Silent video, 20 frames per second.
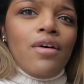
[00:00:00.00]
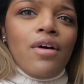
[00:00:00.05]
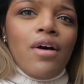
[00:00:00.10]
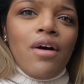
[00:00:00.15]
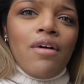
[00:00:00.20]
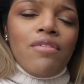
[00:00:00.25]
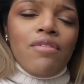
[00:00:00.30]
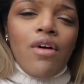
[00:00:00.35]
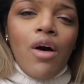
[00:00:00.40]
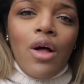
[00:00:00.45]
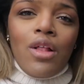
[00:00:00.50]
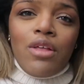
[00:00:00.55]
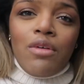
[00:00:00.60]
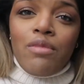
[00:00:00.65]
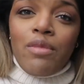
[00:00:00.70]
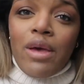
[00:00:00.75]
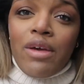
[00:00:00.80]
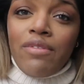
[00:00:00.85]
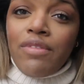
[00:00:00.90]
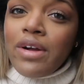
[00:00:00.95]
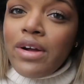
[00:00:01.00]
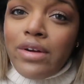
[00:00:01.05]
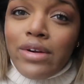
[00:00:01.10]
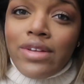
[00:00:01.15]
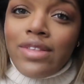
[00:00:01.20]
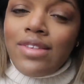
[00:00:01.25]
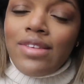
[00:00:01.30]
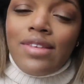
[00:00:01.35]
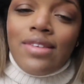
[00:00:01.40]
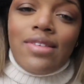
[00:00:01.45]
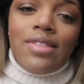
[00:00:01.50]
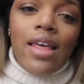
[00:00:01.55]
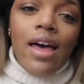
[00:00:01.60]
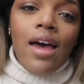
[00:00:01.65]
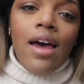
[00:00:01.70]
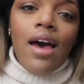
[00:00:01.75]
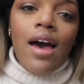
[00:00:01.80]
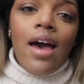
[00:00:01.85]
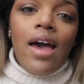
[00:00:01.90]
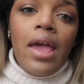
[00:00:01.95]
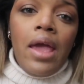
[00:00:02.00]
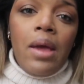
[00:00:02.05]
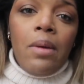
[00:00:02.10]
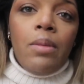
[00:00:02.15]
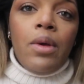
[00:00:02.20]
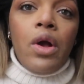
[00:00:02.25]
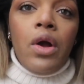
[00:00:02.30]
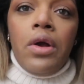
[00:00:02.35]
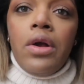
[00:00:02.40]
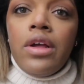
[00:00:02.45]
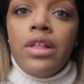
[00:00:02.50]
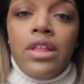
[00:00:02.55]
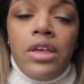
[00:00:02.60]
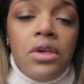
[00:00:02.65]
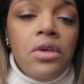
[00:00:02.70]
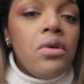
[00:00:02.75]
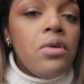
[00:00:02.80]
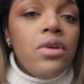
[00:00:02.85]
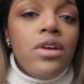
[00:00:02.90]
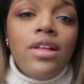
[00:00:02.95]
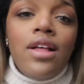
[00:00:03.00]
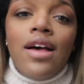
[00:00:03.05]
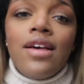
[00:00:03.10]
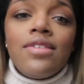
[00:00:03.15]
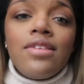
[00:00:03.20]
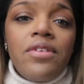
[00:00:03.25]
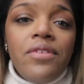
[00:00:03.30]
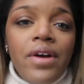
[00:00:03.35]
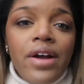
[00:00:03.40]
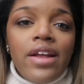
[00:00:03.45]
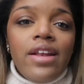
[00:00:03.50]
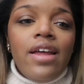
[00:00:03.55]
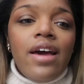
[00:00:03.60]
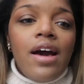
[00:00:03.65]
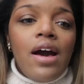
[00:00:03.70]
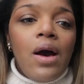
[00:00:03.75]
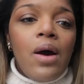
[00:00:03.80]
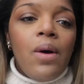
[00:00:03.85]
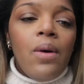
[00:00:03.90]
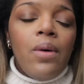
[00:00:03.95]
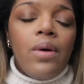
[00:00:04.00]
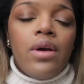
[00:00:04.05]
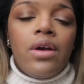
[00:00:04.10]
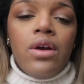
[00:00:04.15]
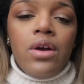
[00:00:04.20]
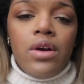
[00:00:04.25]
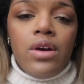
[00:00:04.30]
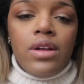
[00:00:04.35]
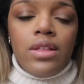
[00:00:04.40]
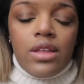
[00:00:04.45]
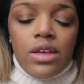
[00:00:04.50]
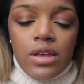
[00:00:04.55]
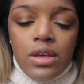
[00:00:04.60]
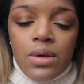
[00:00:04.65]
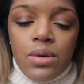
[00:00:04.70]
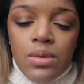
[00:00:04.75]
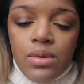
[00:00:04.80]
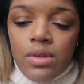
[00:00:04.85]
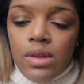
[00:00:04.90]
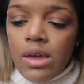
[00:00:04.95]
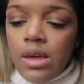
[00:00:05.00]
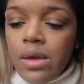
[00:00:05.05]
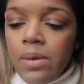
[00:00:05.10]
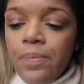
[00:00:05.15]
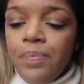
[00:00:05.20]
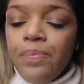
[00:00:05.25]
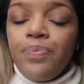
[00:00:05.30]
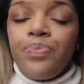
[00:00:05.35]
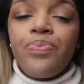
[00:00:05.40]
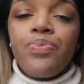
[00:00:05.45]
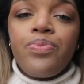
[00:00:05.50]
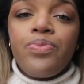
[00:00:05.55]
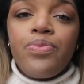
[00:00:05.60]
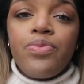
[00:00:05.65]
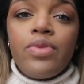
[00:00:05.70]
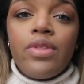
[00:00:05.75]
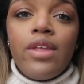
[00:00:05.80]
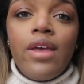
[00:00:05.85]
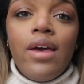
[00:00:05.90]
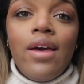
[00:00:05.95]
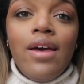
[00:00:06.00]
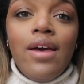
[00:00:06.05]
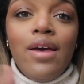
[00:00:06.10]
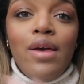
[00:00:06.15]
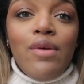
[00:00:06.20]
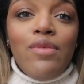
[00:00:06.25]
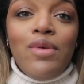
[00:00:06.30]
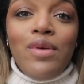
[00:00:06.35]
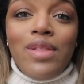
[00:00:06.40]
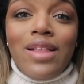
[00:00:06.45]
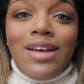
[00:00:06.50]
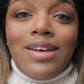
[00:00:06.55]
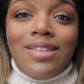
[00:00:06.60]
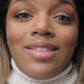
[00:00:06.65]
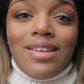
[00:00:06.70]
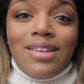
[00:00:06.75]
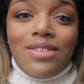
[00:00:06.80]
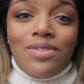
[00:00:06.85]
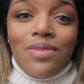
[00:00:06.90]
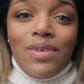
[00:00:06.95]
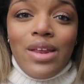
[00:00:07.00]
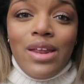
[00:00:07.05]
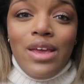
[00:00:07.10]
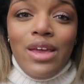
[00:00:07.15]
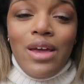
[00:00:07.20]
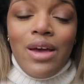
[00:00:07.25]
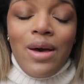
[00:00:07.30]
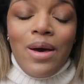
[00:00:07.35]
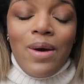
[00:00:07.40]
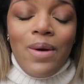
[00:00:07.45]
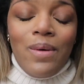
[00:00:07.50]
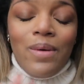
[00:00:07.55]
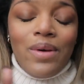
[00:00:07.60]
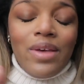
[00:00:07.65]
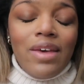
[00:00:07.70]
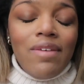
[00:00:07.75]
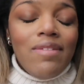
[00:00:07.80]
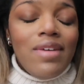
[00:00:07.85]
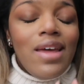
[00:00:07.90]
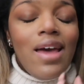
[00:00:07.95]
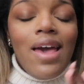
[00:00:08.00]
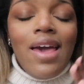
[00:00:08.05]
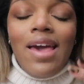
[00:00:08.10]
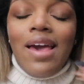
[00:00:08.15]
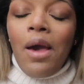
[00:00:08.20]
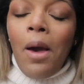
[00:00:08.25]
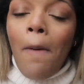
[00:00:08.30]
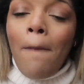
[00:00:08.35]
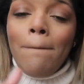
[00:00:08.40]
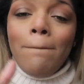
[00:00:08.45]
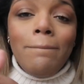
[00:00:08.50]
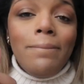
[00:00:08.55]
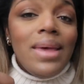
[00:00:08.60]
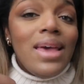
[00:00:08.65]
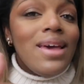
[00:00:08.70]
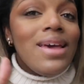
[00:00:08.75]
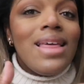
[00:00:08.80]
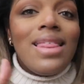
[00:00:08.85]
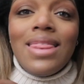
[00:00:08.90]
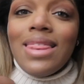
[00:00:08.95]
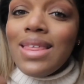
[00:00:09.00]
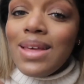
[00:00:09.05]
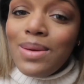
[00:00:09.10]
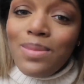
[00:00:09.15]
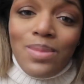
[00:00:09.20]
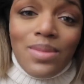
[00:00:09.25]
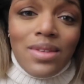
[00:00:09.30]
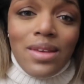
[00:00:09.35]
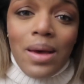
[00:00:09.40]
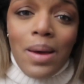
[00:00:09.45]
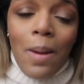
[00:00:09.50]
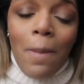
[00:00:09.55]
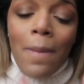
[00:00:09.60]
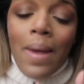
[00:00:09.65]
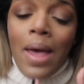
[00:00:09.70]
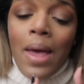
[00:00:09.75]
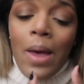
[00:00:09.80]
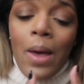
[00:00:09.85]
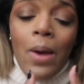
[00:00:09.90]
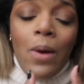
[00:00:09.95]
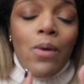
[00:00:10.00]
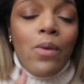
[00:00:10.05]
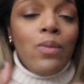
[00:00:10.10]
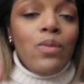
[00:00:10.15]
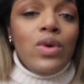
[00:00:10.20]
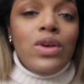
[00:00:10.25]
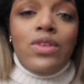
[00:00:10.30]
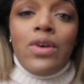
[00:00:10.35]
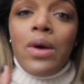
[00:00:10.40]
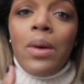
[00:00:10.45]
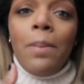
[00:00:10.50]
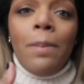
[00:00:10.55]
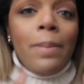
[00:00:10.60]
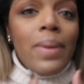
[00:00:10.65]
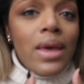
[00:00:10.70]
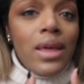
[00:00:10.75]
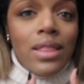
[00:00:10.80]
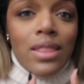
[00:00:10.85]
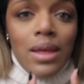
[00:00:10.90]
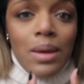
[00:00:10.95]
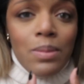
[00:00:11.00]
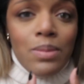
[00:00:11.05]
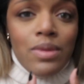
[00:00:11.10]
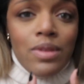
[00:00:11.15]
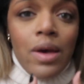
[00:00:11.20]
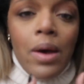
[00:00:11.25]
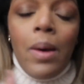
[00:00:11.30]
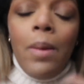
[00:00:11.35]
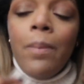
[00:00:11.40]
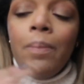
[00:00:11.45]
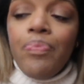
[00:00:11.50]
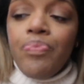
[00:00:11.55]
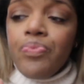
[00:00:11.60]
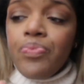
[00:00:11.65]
of all of my fragrances that I am currently utilizing right now. I'm currently using. If you like this video, give it a big thumbs up. We're talking big thumbs up.